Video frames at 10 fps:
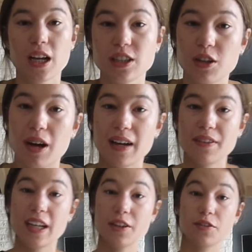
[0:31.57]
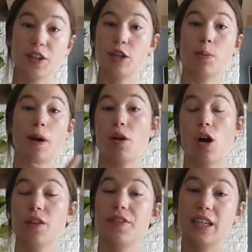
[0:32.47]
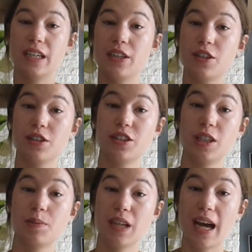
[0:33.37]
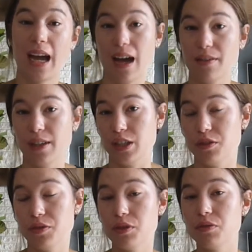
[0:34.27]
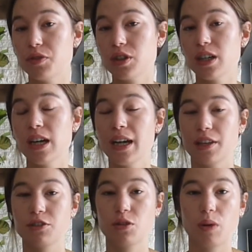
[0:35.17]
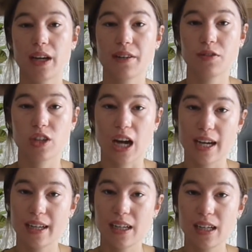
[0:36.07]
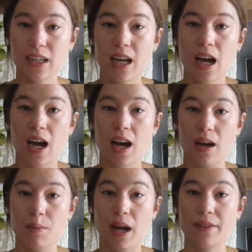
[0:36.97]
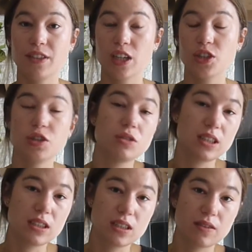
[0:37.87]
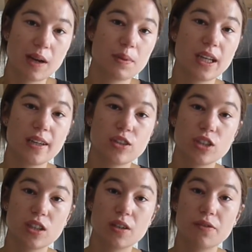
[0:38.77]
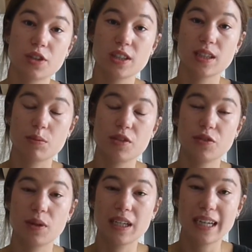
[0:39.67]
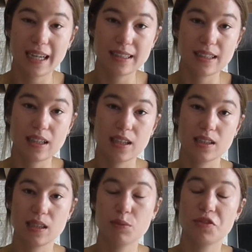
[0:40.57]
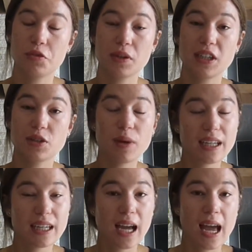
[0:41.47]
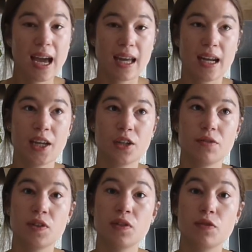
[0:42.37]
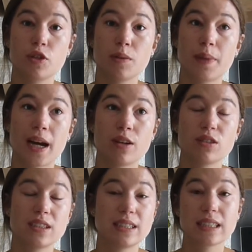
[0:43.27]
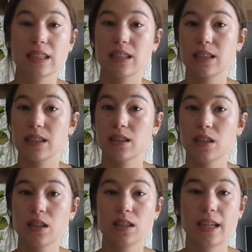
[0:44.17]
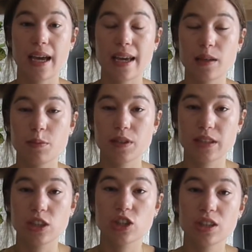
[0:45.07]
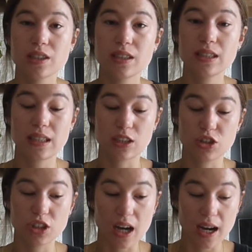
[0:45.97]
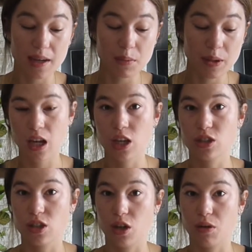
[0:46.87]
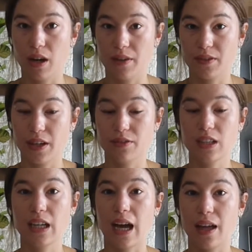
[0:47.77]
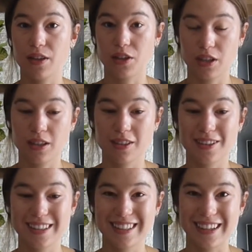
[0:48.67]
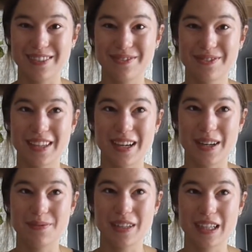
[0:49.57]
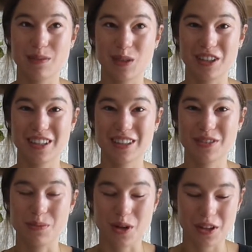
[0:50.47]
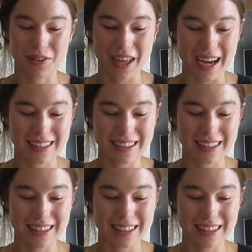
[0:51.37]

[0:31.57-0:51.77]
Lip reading: So I have another video about all of the internships I have interviewed for. There's quite a variety. I've done 2 seasons of application for the summer of 2019 and the summer of 2020, and I interviewed for about 6 to 8 positions each time. So I've definitely gathered some experience from all of that.